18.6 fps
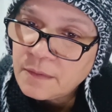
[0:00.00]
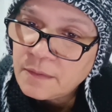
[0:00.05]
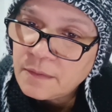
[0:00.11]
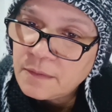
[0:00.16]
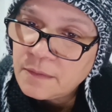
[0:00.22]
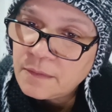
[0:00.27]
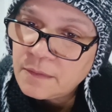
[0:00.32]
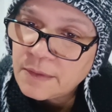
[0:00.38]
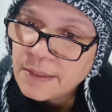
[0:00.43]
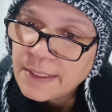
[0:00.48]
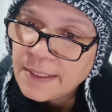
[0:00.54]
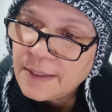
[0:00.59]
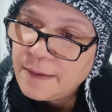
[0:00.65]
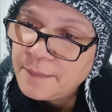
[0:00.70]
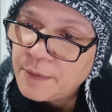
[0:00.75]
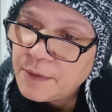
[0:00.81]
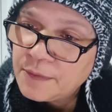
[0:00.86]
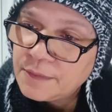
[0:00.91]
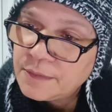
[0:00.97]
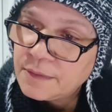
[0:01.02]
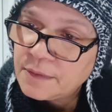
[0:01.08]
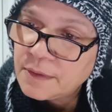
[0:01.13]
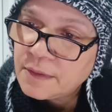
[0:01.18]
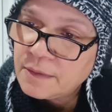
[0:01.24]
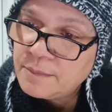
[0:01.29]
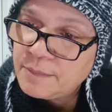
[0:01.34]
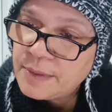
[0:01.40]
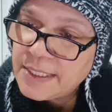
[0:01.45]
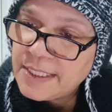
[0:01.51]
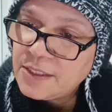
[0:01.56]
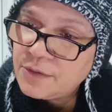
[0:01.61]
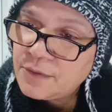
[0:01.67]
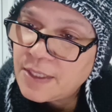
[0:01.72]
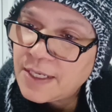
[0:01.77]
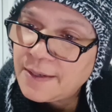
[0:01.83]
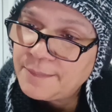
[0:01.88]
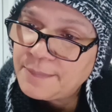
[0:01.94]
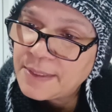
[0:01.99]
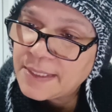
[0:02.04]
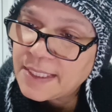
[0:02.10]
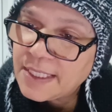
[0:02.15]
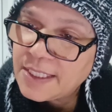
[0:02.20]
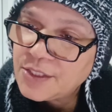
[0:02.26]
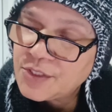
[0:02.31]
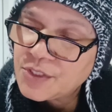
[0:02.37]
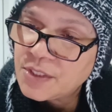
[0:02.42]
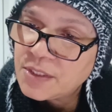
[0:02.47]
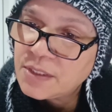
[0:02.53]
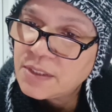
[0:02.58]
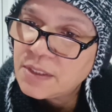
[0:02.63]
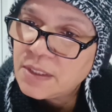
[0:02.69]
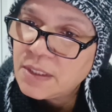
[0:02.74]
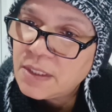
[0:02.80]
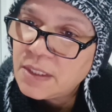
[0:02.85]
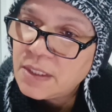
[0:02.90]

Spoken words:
Oh, come on. Complete your application.